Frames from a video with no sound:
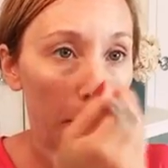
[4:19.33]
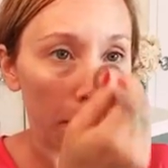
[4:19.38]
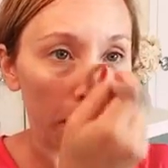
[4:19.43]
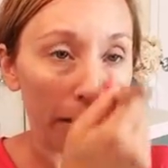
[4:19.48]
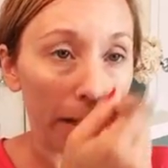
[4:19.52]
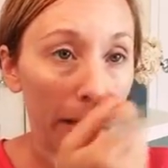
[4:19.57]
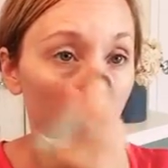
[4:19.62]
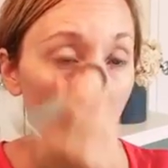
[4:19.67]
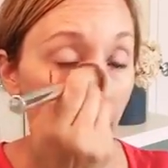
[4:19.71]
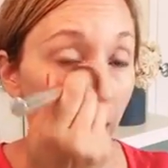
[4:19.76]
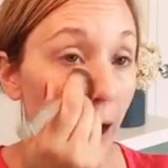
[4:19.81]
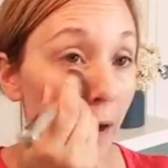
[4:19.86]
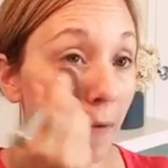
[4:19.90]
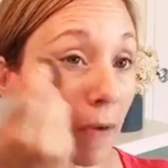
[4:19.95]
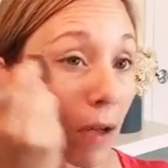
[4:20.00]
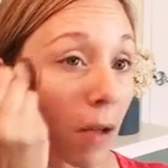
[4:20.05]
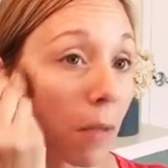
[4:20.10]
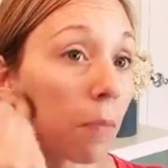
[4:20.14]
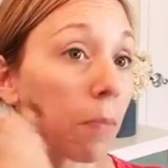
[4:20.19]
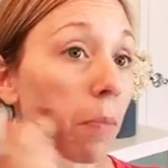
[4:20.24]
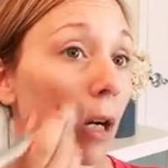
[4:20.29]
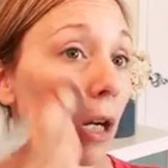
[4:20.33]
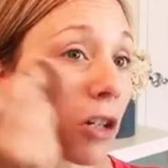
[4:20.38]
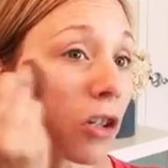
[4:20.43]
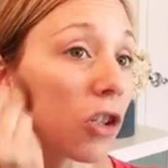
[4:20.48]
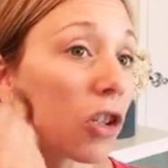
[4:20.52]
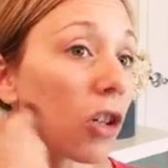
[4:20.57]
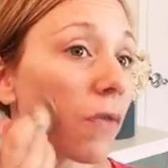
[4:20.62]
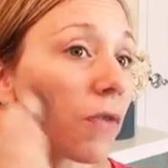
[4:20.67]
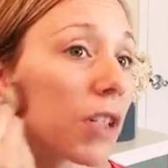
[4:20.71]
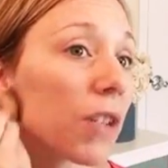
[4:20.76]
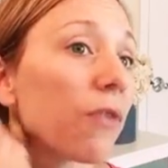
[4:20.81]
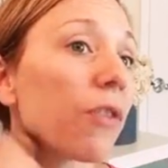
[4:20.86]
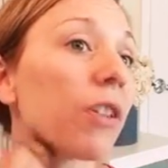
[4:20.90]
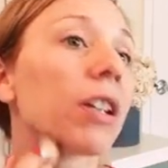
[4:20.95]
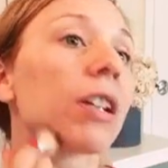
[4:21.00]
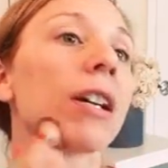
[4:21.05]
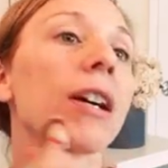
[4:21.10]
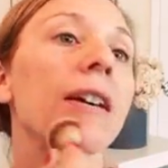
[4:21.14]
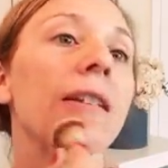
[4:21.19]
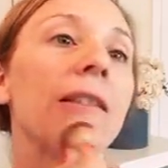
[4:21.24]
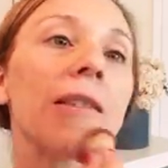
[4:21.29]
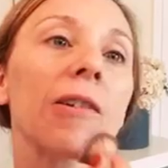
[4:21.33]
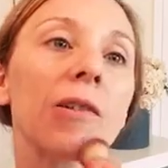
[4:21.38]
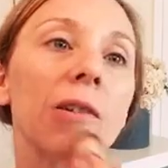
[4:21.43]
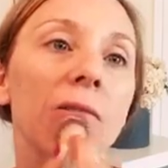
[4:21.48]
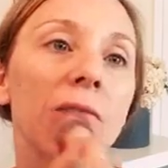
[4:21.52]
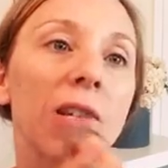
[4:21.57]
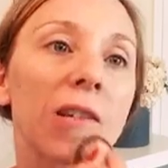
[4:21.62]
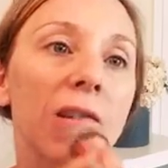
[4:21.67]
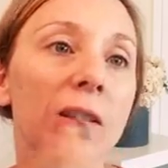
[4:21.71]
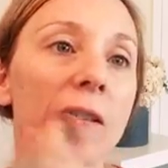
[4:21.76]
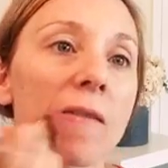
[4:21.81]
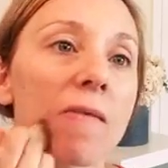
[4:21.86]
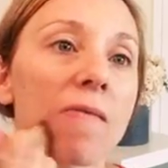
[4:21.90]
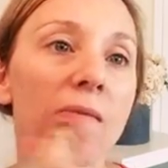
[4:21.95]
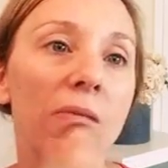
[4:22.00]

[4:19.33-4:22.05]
Now they have a bunch of different colors